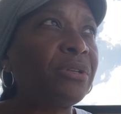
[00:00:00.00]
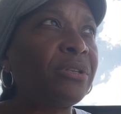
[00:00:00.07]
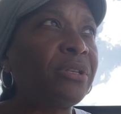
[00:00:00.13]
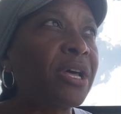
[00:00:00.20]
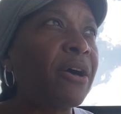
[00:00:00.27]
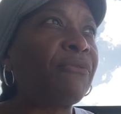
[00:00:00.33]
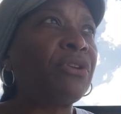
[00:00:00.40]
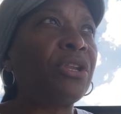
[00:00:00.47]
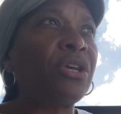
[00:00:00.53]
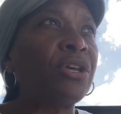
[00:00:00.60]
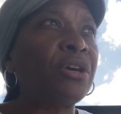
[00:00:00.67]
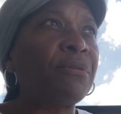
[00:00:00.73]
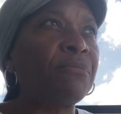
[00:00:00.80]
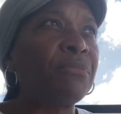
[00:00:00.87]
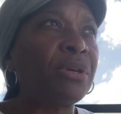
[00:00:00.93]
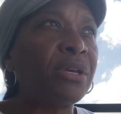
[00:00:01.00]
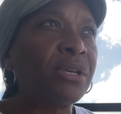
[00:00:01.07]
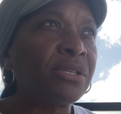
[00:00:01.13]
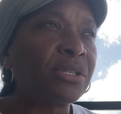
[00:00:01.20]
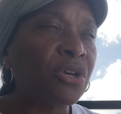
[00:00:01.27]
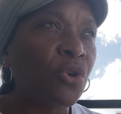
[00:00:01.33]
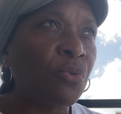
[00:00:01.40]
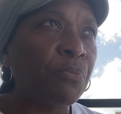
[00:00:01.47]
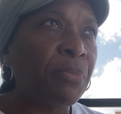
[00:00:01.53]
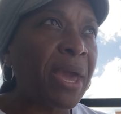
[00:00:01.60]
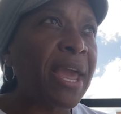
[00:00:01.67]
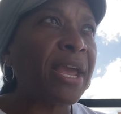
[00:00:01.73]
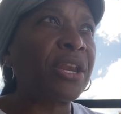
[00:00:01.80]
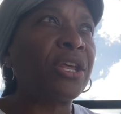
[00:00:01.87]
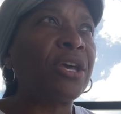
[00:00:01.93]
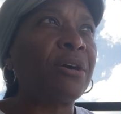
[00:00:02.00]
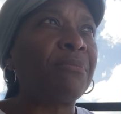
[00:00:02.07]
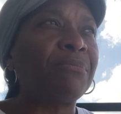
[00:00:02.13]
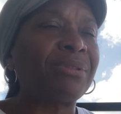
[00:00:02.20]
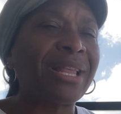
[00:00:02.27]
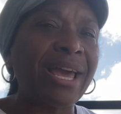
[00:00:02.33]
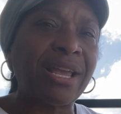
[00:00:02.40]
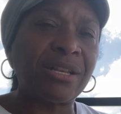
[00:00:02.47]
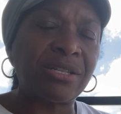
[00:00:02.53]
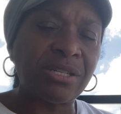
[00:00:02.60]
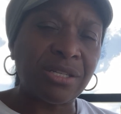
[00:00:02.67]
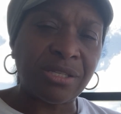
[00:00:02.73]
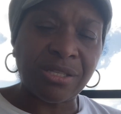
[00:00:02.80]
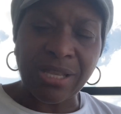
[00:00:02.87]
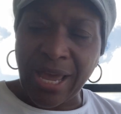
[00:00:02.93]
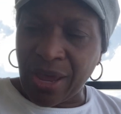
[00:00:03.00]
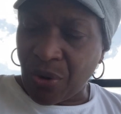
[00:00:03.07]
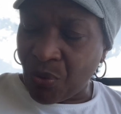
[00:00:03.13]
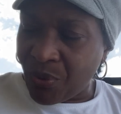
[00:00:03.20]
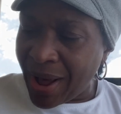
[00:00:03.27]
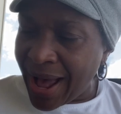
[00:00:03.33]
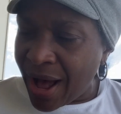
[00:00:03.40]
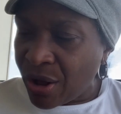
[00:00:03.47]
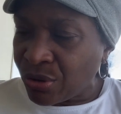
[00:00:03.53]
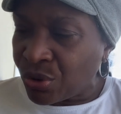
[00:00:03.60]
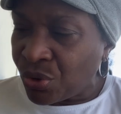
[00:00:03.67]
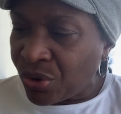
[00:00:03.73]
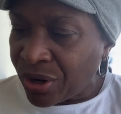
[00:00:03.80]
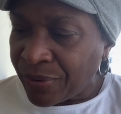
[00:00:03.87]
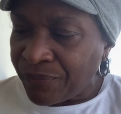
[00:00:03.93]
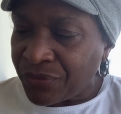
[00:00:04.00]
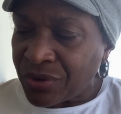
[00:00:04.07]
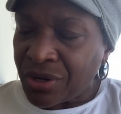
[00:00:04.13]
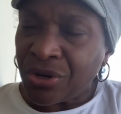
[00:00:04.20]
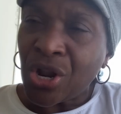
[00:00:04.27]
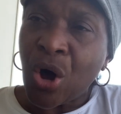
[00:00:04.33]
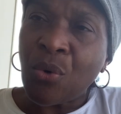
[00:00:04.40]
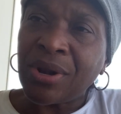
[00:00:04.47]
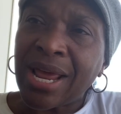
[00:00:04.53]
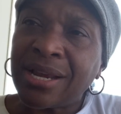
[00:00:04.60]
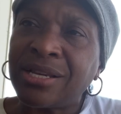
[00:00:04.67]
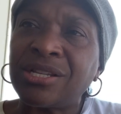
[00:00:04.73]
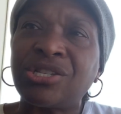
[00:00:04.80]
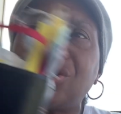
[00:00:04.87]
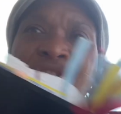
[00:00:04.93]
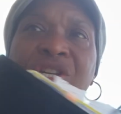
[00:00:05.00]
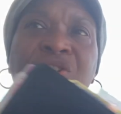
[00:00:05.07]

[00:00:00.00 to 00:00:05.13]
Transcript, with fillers: loving him is obeying him like just like wow lord knowing that this is your